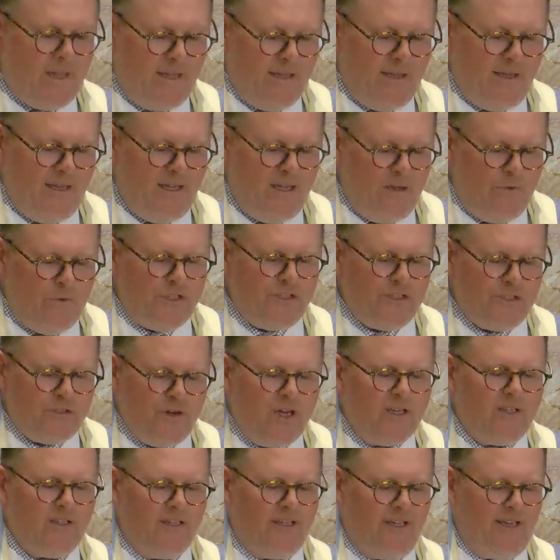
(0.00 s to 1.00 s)
He was
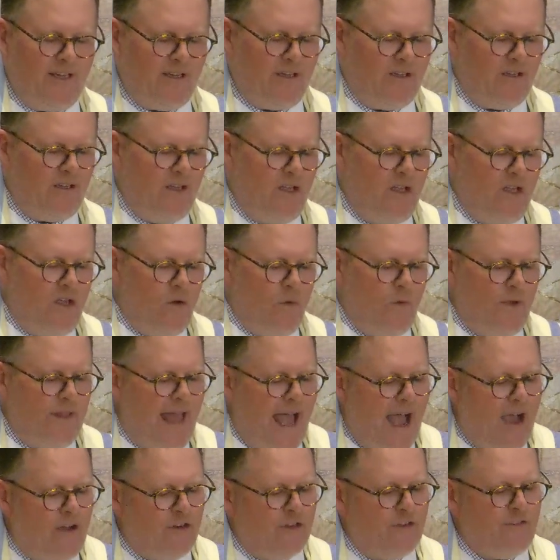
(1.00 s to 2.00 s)
struggling with
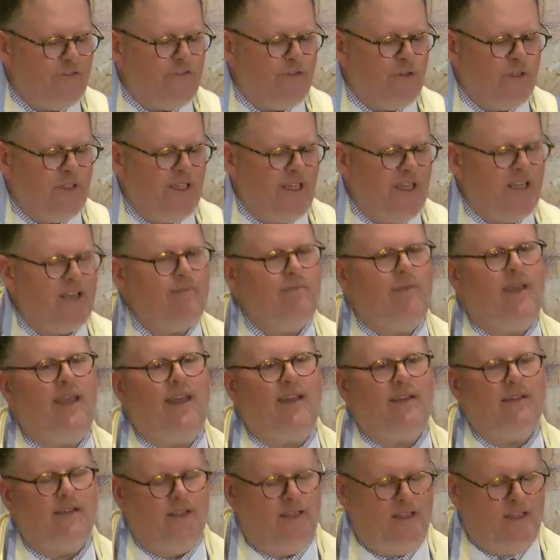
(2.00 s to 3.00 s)
how to fully
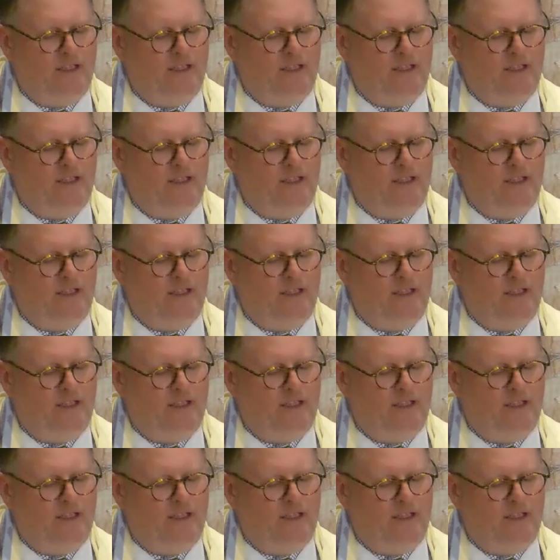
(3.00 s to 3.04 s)
commit